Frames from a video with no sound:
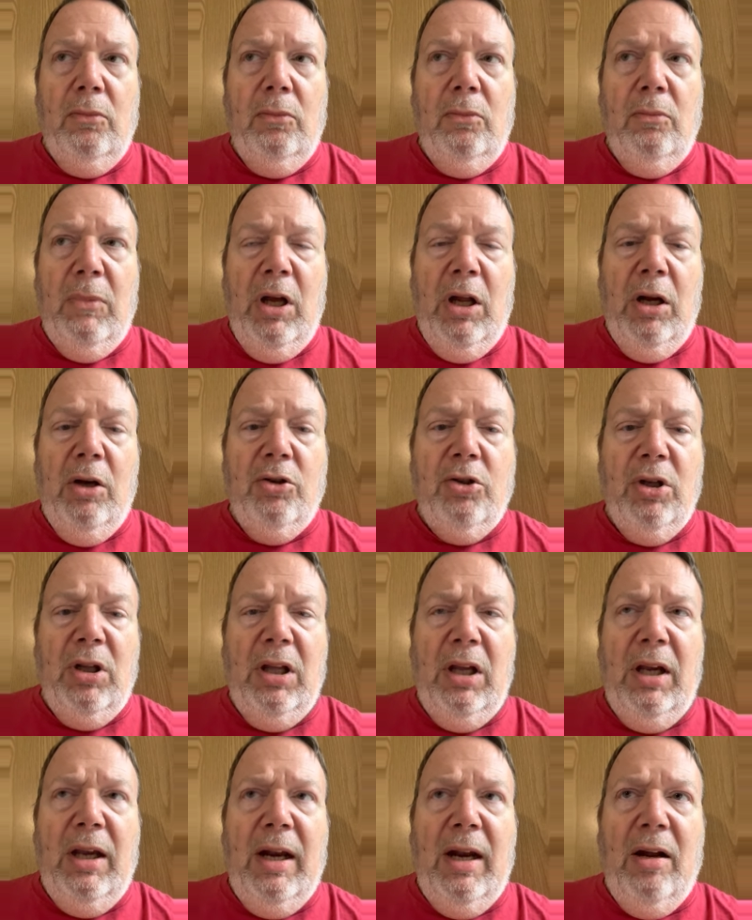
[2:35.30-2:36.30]
manager,
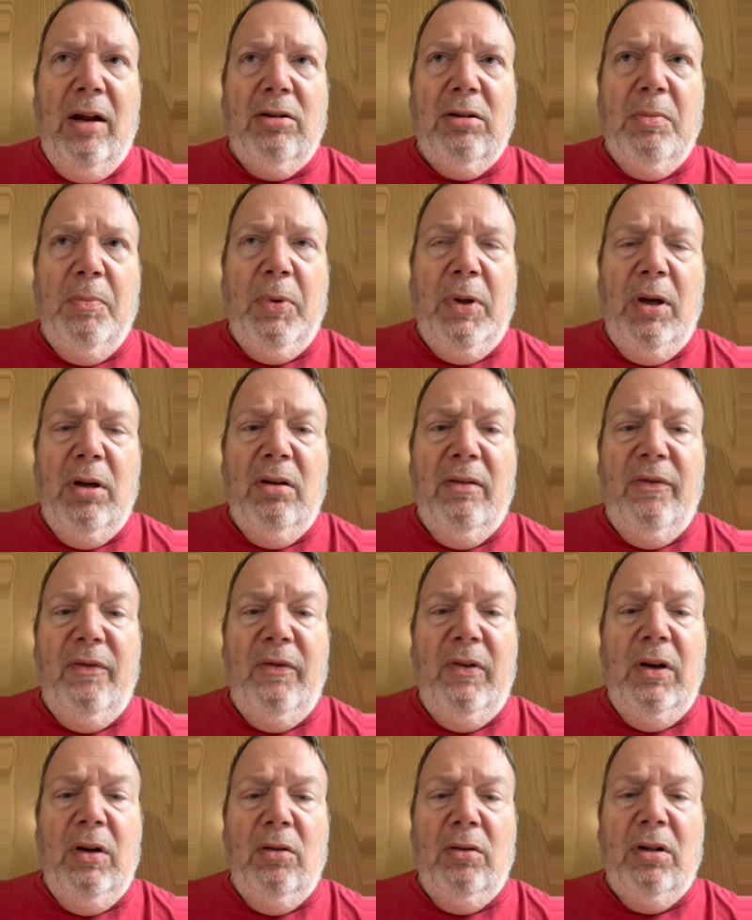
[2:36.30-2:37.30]
they get out to play on the
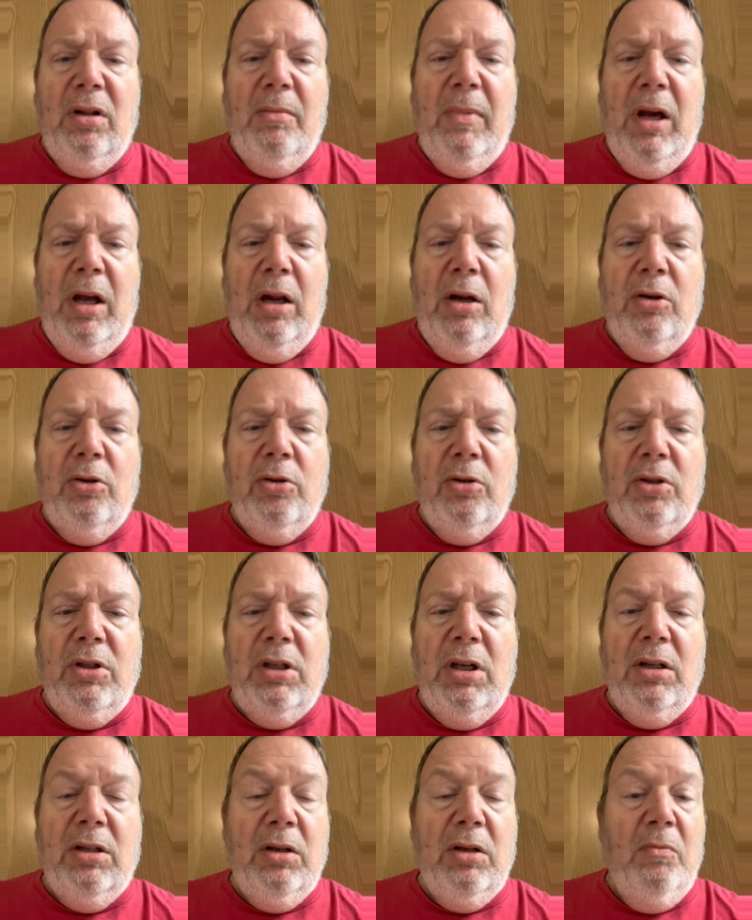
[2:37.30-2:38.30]
field and the manager
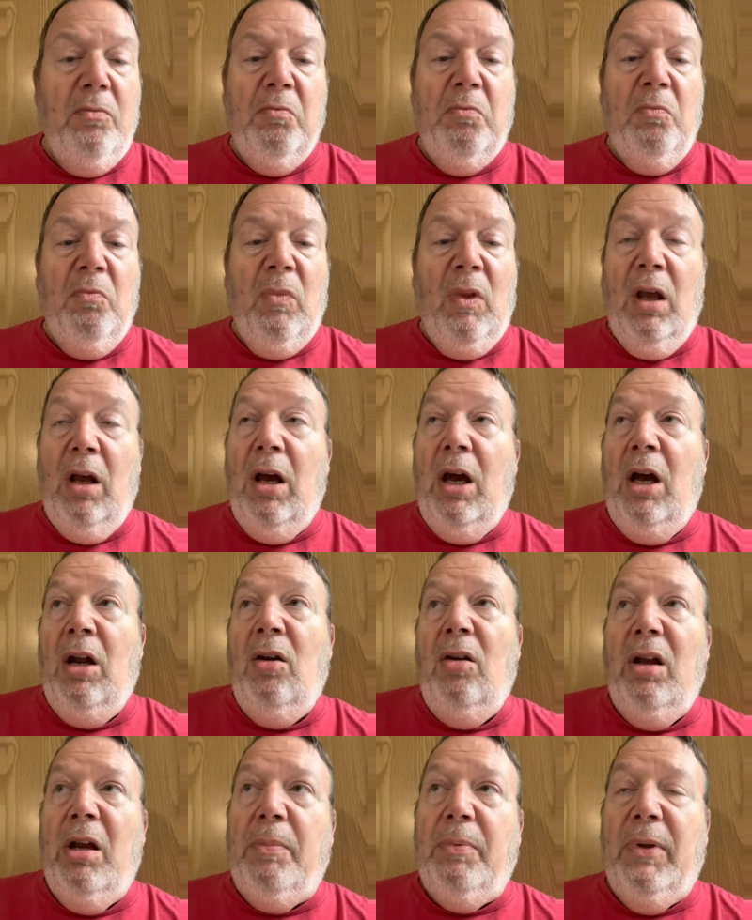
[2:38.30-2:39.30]
says, I don't
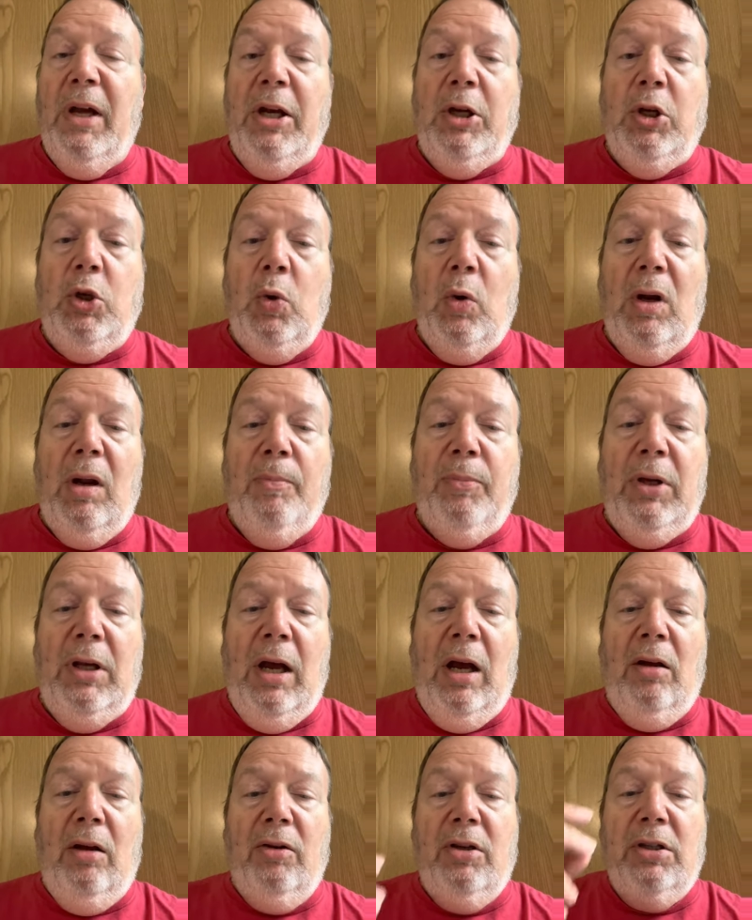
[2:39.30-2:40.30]
like playing to an empty
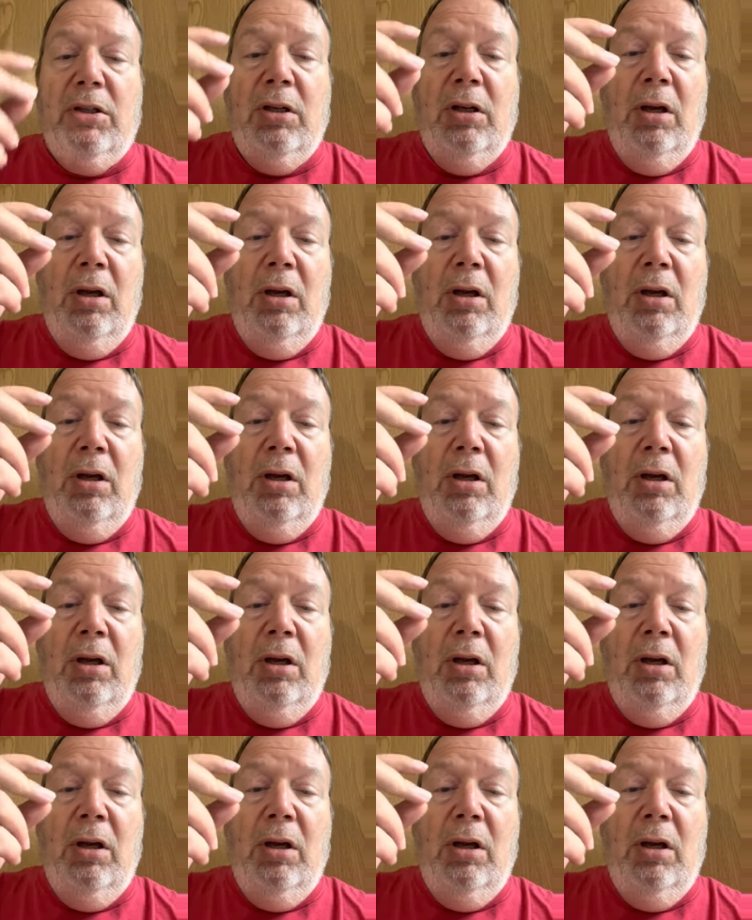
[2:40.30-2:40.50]
house.